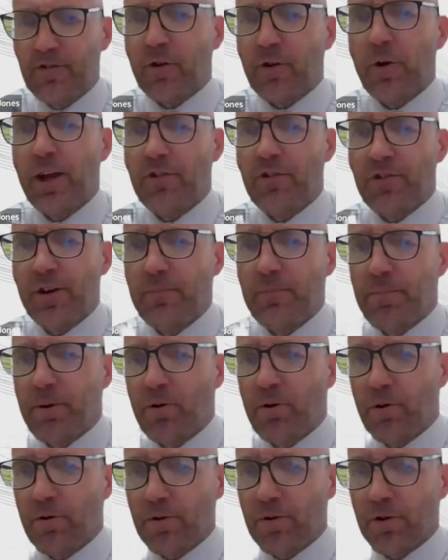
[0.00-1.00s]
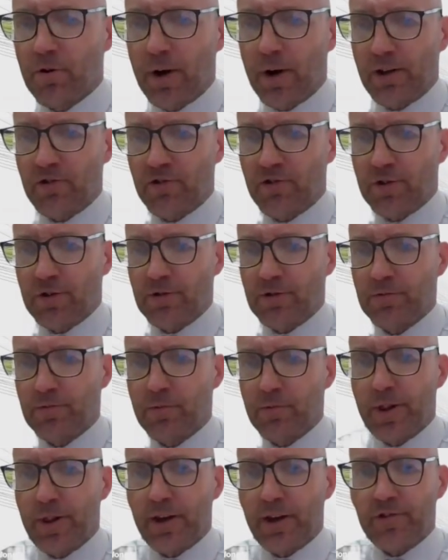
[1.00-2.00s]
So here's an important
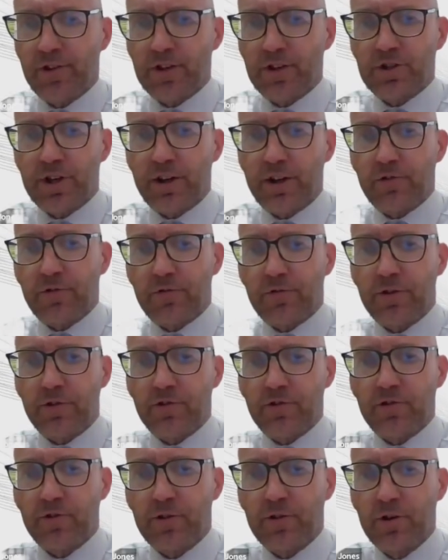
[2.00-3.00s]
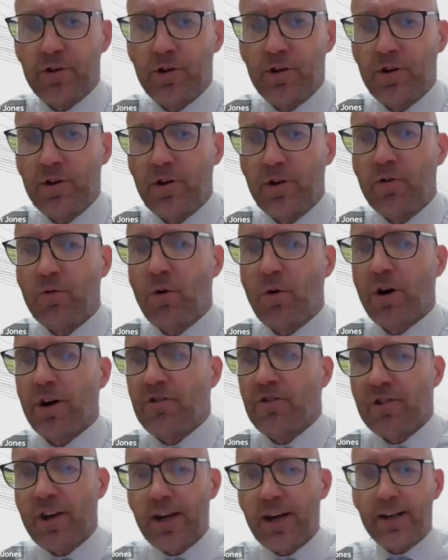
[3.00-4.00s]
question with asset transfers.
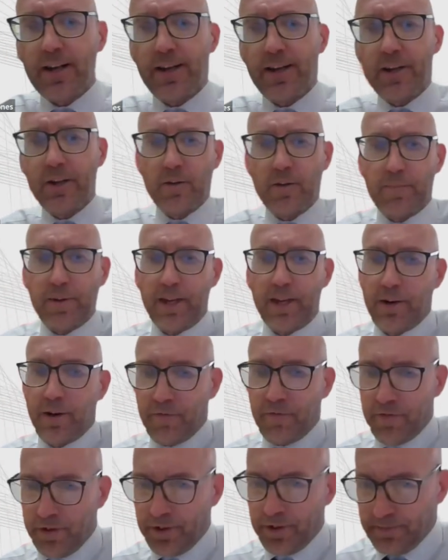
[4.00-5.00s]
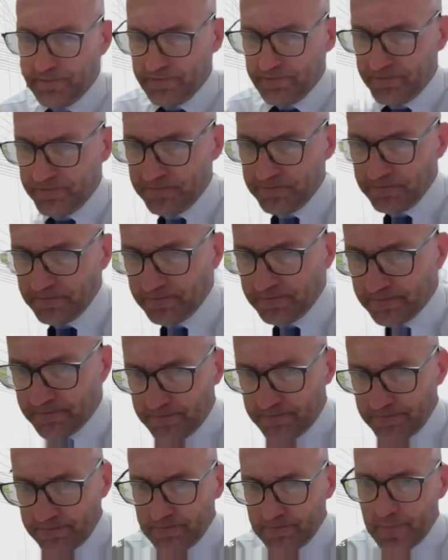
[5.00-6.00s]
What exactly are you being offered?
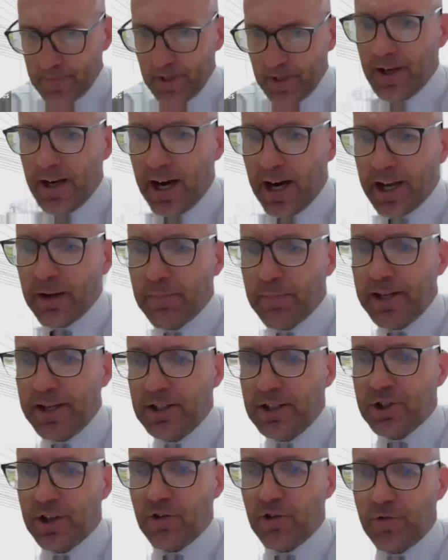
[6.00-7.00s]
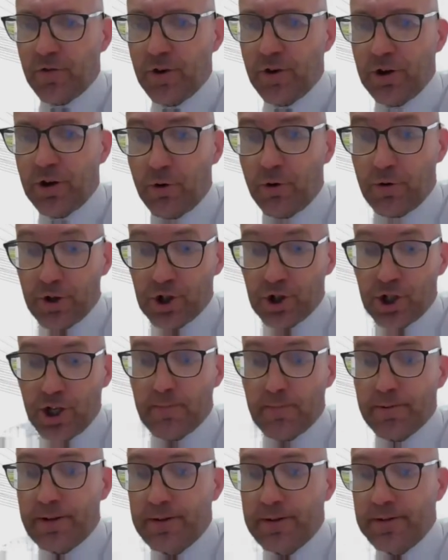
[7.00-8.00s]
Are you being transferred
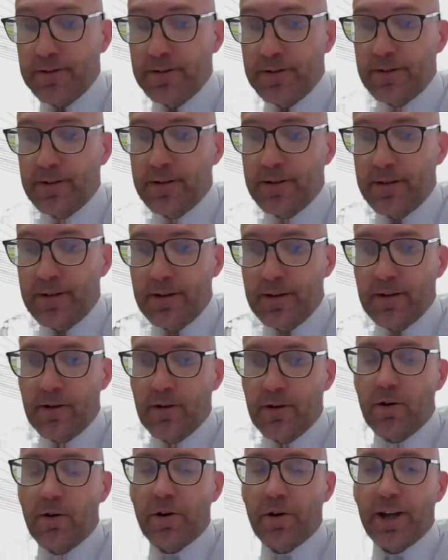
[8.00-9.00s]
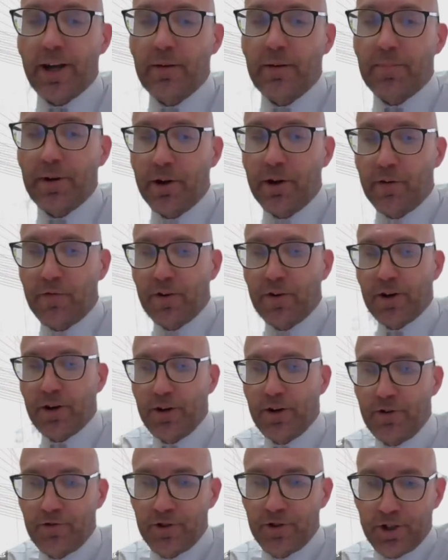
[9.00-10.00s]
ownership, or are you being offered
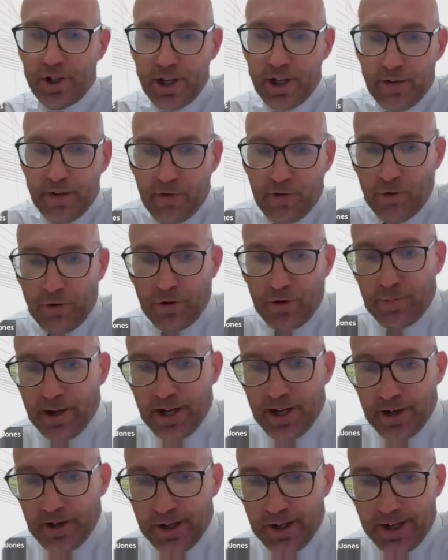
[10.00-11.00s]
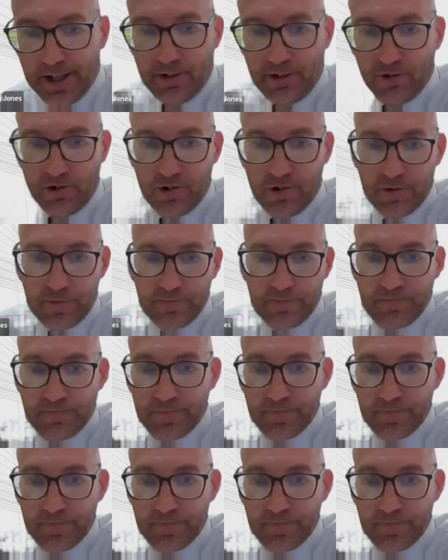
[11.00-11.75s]
a 100-year full repairing lease?